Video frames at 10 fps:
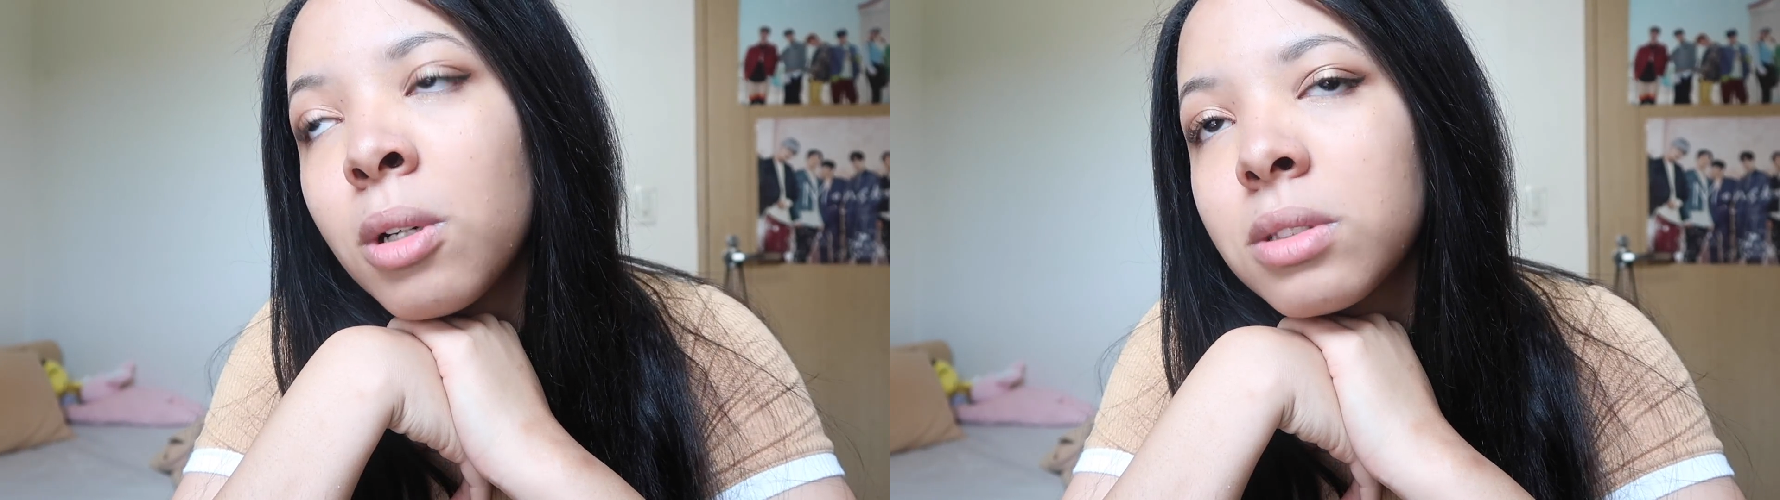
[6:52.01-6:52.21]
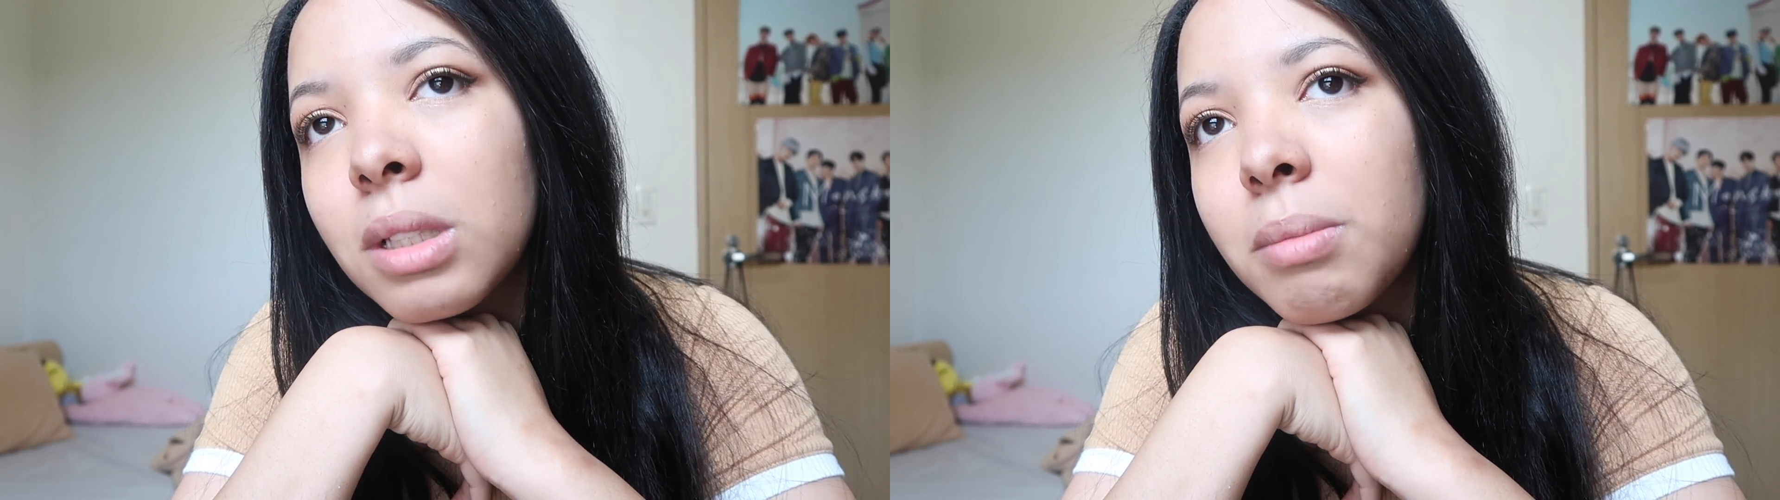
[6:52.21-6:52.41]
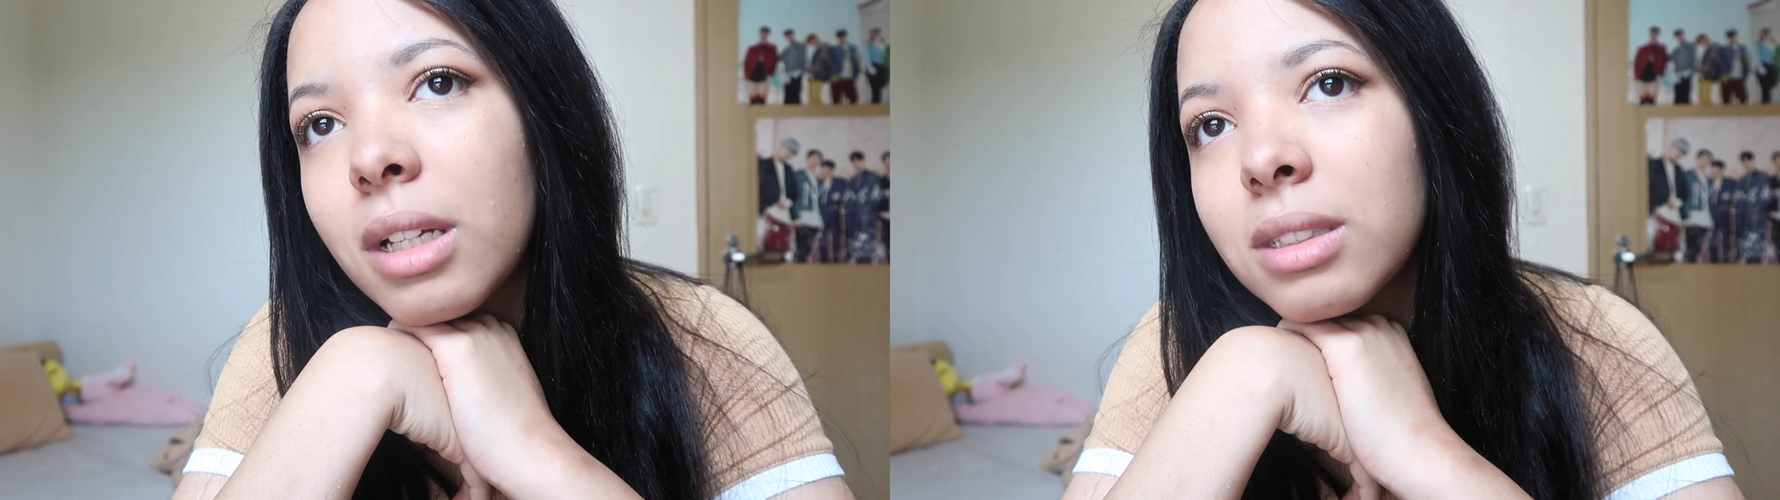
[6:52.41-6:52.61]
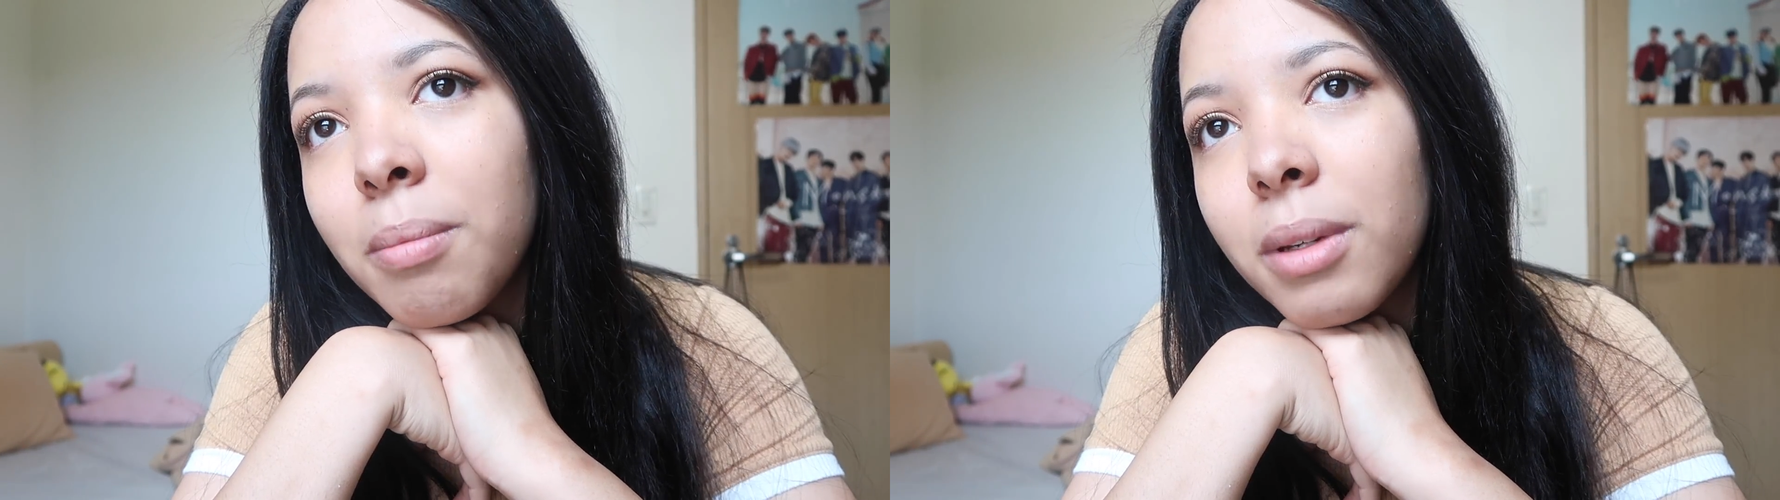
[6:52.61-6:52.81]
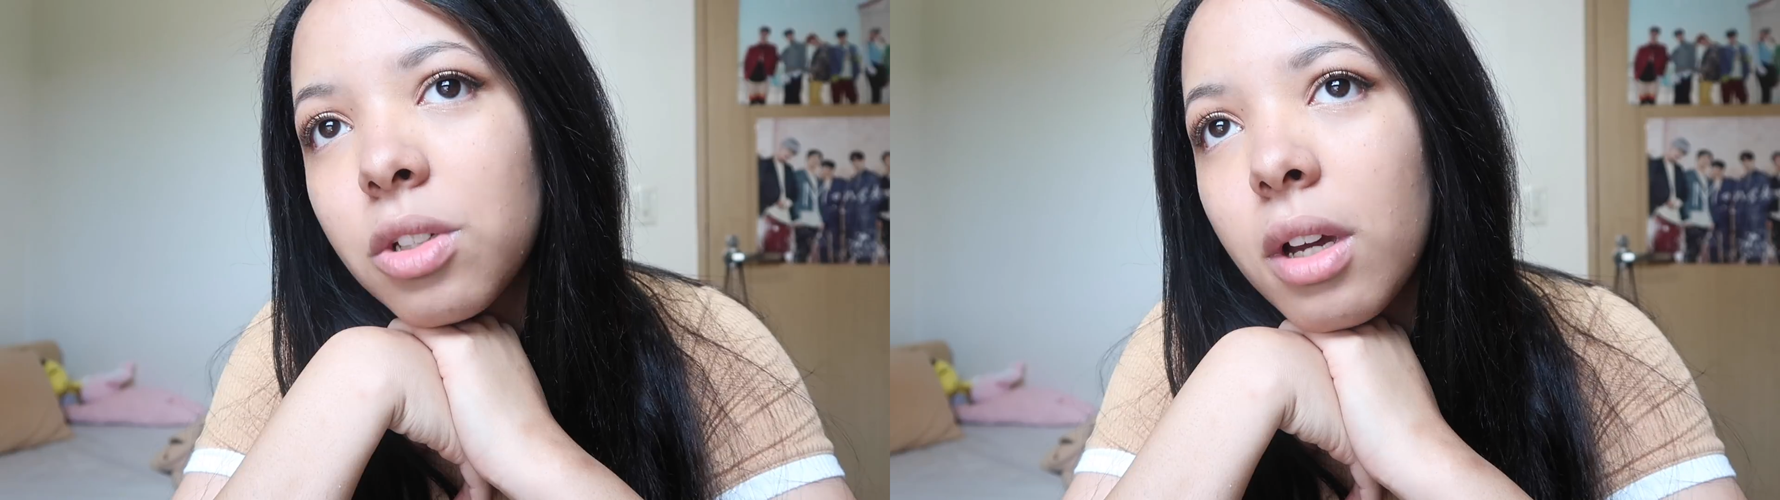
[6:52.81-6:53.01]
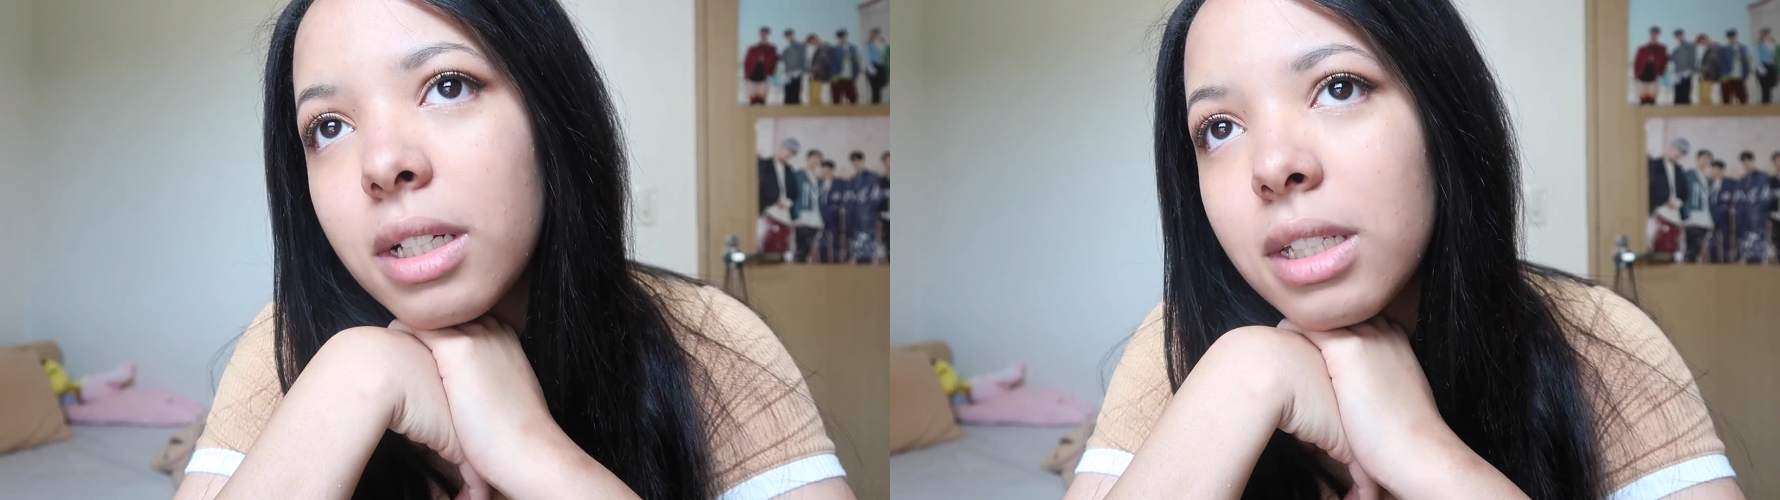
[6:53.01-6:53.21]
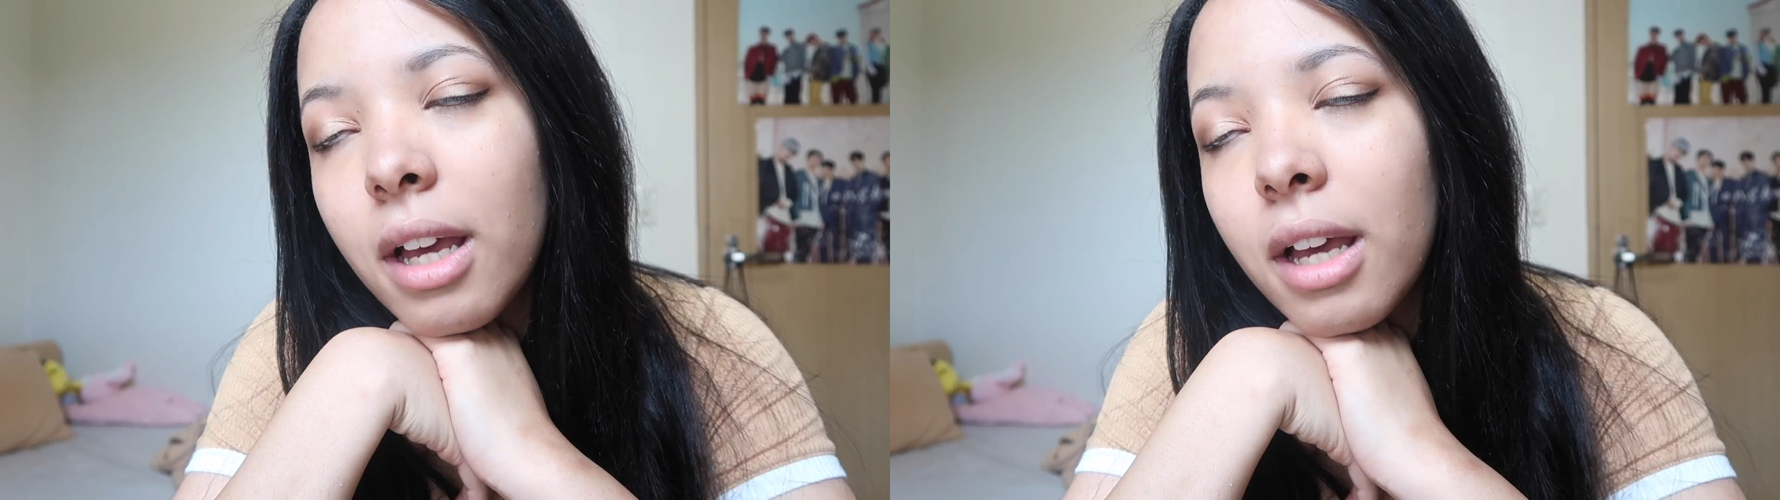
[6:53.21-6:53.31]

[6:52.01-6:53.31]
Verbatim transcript: mostly because I've been trying to